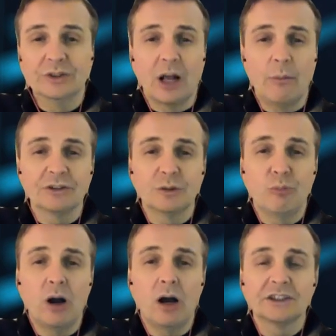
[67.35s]
it's almost
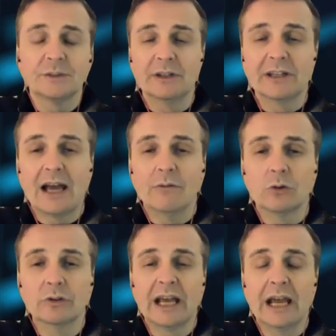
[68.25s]
impossible to have a
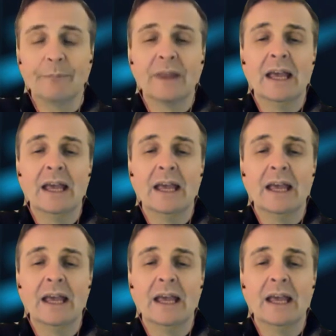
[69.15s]
good game.